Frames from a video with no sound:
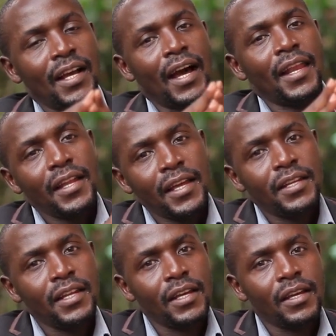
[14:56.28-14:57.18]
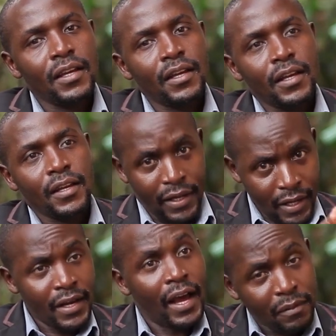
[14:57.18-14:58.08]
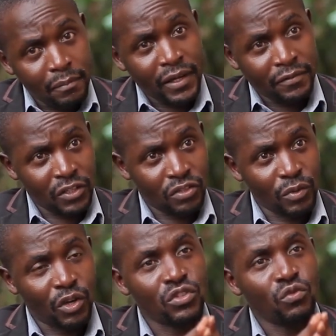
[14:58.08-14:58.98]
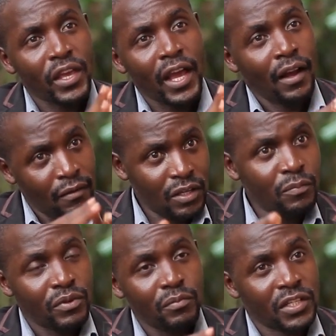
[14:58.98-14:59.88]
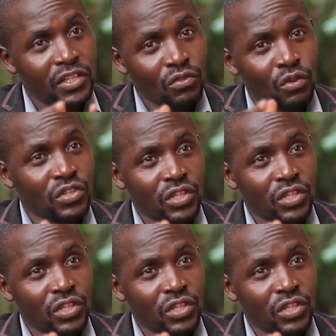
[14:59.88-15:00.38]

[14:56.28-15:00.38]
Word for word: and then the NRM manifesto, because we are implementing those